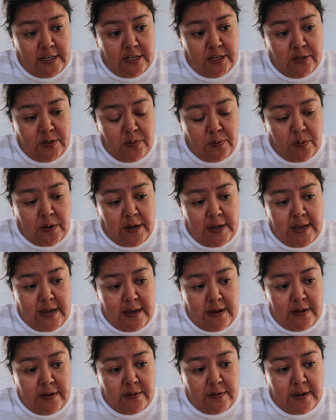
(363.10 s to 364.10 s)
to do a
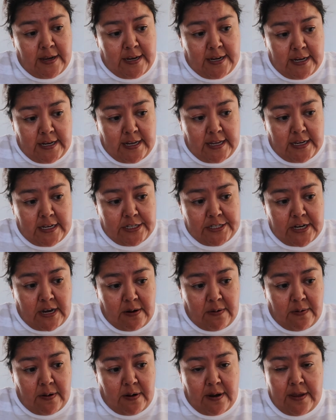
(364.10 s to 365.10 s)
workout. I need to take a
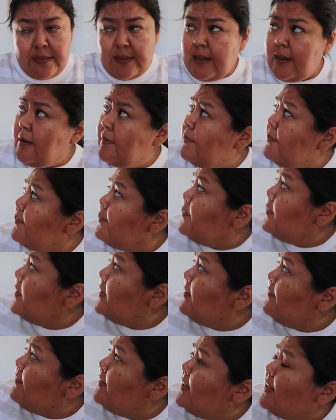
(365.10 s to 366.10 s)
shower and then I'm
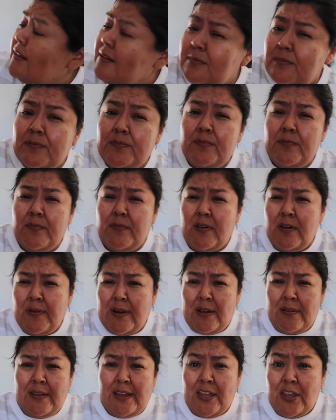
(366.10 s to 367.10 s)
leaving
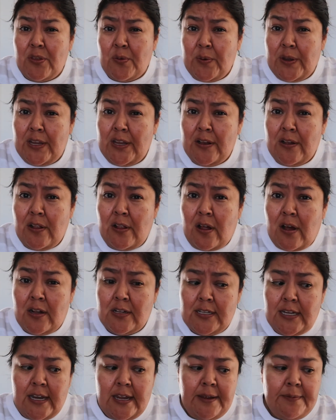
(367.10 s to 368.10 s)
around like three
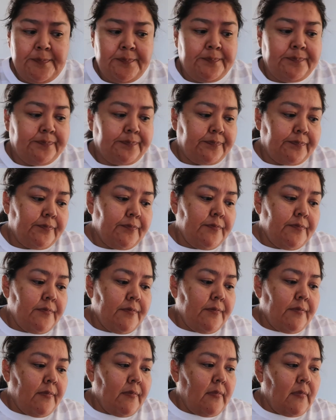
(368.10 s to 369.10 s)
o'clock today.
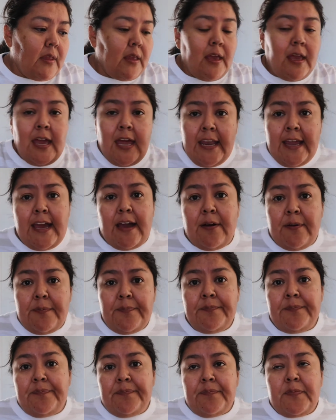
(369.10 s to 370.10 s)
Anyhow,
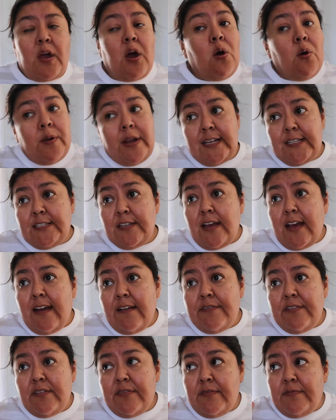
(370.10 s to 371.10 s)
oh and I still
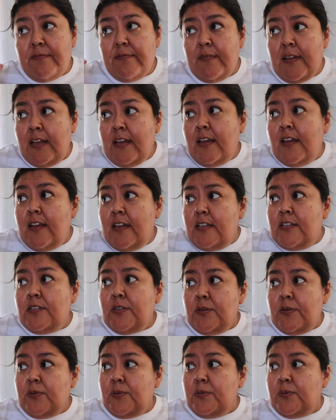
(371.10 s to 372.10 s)
have to
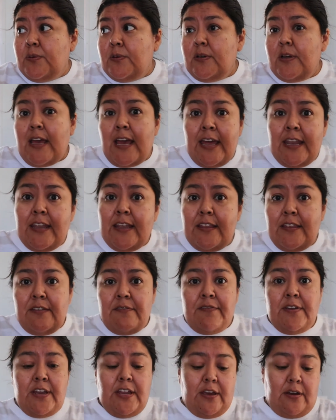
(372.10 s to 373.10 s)
to edit the
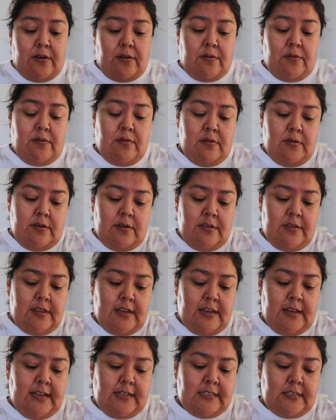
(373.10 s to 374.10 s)
video
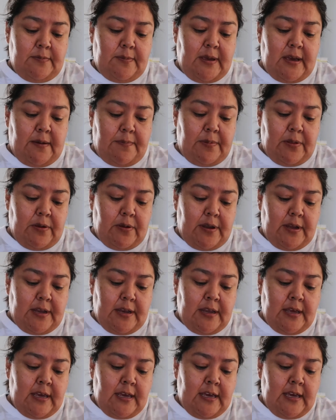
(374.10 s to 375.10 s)
that needs to be
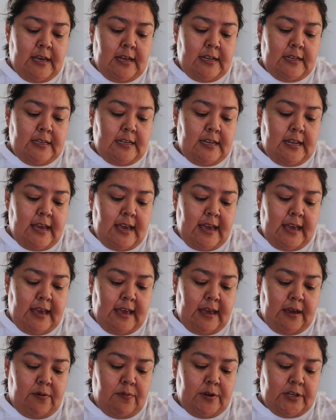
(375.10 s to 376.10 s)
uploaded
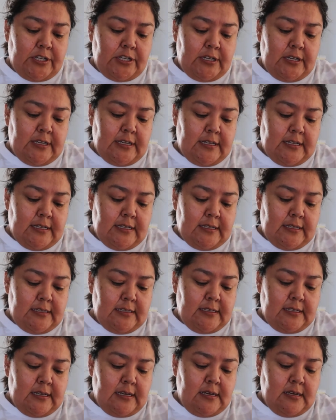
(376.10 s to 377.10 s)
today, which is,